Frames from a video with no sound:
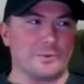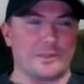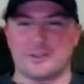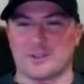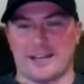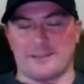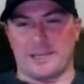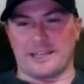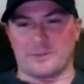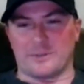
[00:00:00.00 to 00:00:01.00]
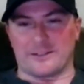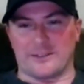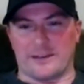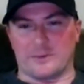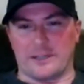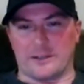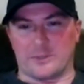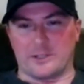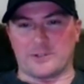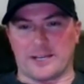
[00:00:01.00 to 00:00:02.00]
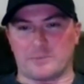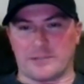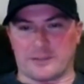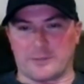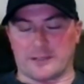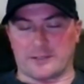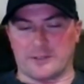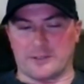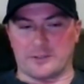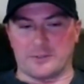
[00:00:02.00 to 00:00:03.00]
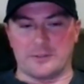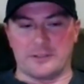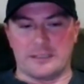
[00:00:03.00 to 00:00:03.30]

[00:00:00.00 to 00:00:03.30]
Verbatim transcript: when you try to make a record that way, or when you try to break a record on your own,